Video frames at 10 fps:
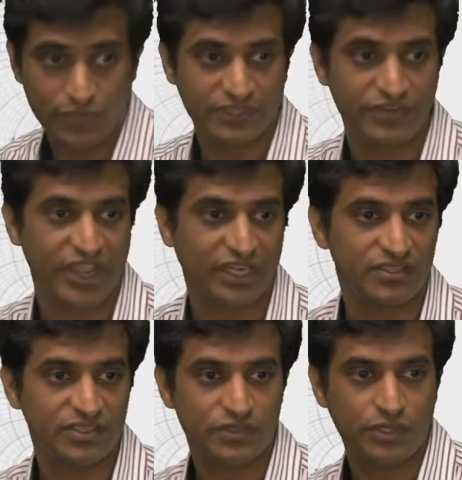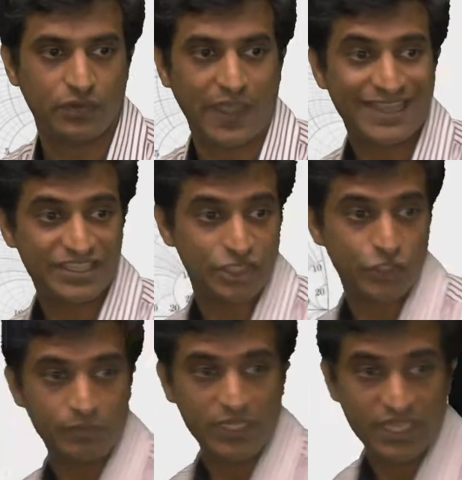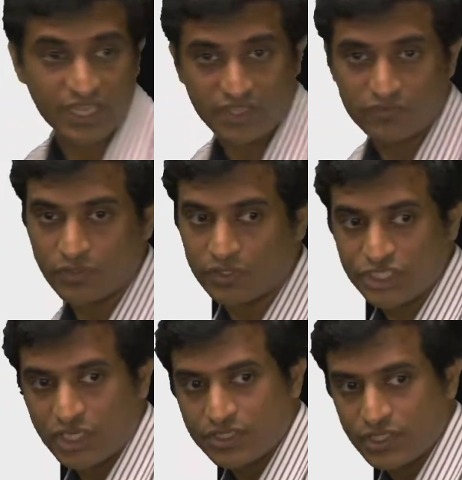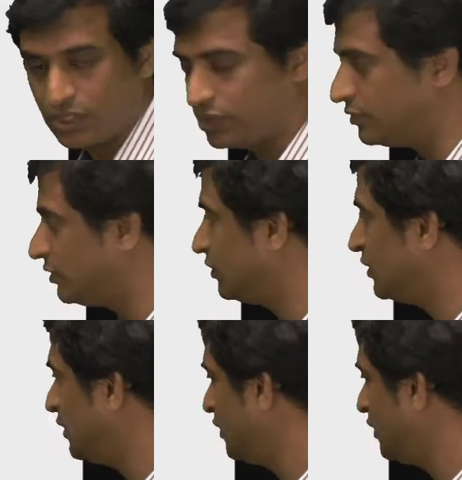is 0 and the reactance is 0, as it should be the case for a short circuit.